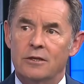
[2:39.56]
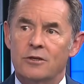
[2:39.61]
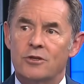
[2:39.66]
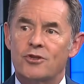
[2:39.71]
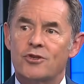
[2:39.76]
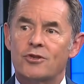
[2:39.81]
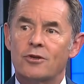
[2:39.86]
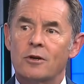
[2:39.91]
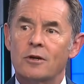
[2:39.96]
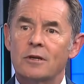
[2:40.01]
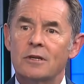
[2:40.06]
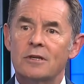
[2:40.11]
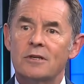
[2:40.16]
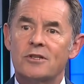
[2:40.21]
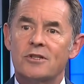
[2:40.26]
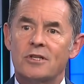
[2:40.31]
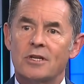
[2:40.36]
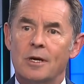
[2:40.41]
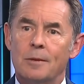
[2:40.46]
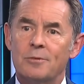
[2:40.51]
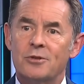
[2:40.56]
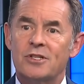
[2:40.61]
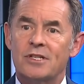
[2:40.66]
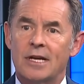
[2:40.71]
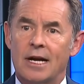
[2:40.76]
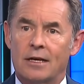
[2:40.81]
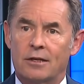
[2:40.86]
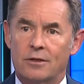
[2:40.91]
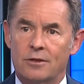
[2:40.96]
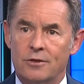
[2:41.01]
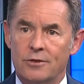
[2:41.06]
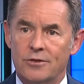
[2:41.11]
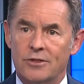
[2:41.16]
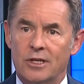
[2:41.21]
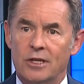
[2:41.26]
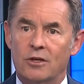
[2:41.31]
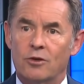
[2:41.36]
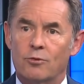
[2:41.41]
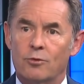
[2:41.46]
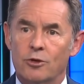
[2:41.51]
Certain
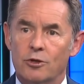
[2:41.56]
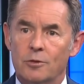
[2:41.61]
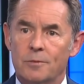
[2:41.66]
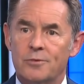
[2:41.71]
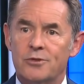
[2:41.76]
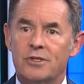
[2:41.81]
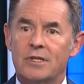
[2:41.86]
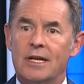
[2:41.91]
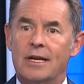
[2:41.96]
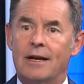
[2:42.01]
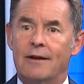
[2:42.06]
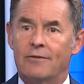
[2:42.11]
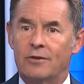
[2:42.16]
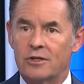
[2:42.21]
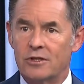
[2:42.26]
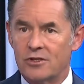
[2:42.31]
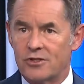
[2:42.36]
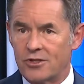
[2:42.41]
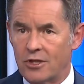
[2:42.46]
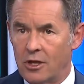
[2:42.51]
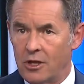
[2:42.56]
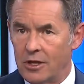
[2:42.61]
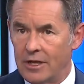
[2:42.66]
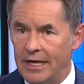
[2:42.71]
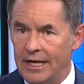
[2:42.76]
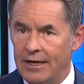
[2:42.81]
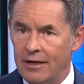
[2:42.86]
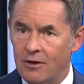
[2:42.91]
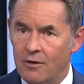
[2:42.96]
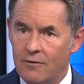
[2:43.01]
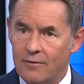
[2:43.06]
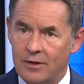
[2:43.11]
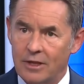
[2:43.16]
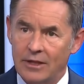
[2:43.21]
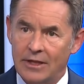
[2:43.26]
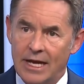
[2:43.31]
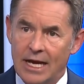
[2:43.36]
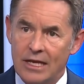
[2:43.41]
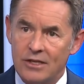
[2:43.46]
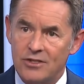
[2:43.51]
subsectors and groups that have consolidated over
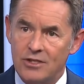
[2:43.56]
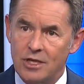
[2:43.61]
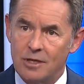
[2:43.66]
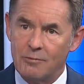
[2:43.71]
the last